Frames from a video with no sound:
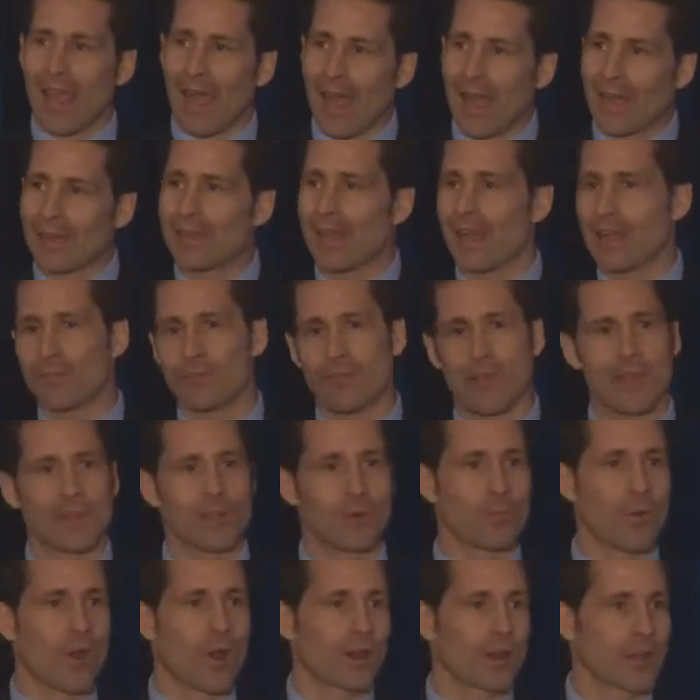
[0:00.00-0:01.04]
identify
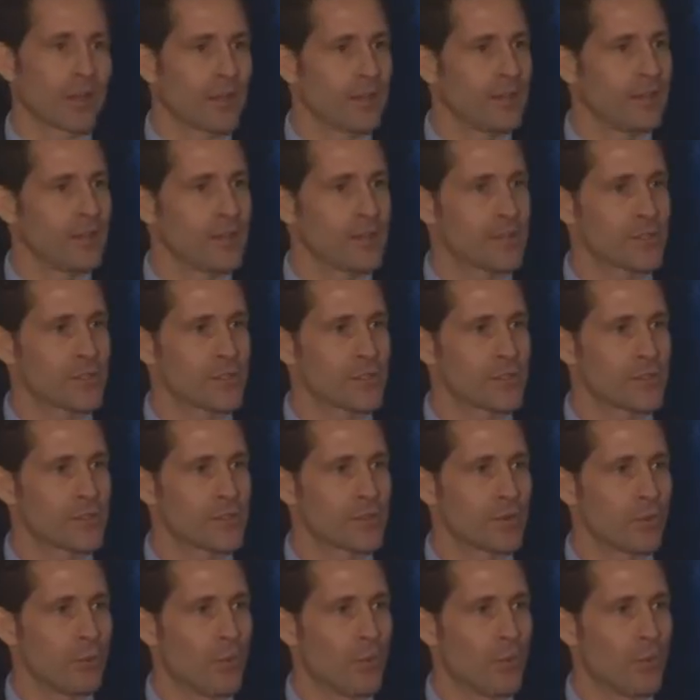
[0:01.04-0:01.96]
the market conditions.